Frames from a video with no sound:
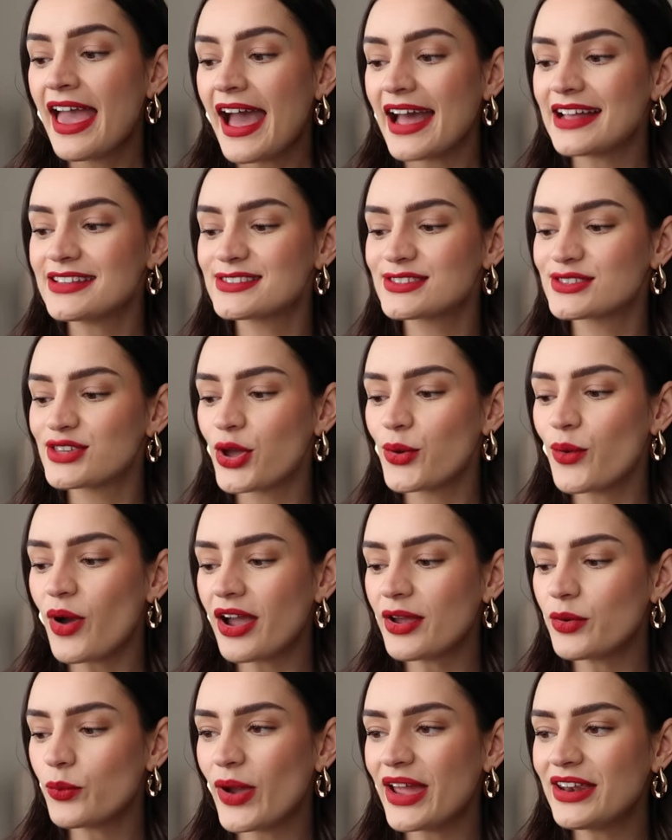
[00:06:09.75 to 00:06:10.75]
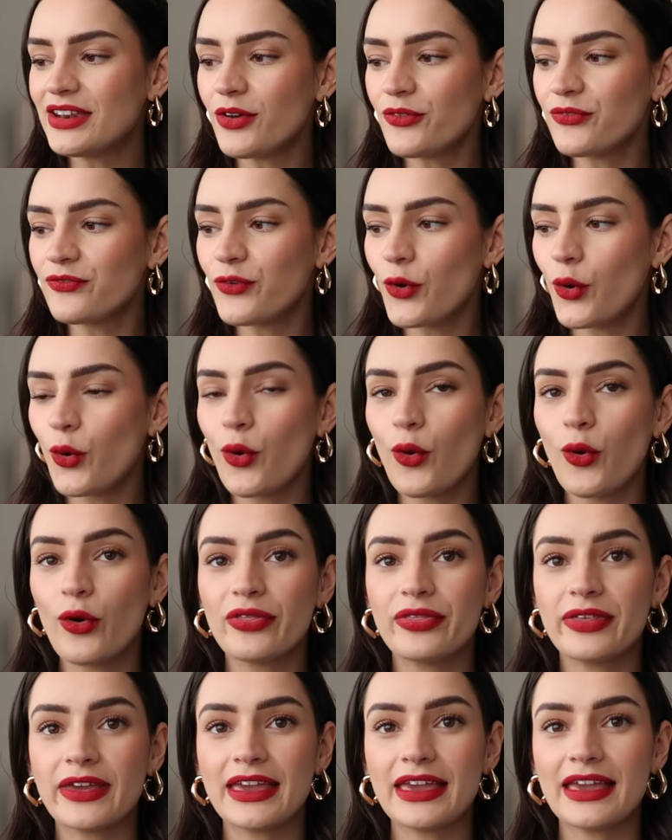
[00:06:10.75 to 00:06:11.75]
And so I went
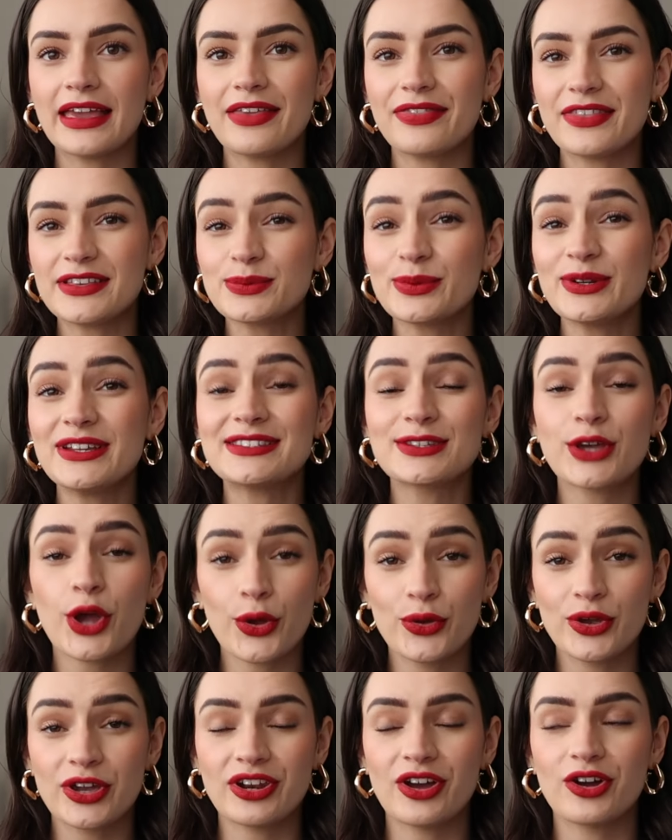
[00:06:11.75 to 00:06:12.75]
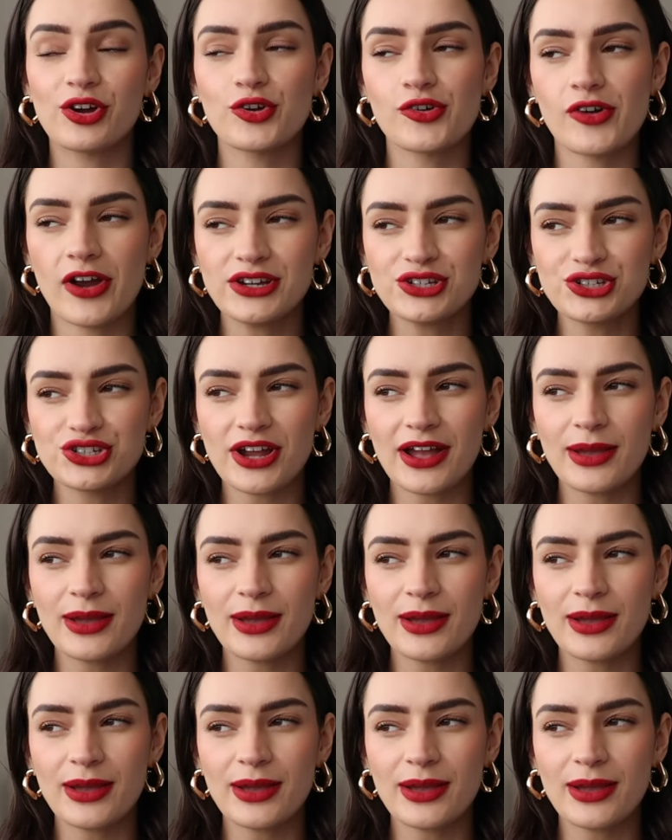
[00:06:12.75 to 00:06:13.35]
for this one is Coconut Crush,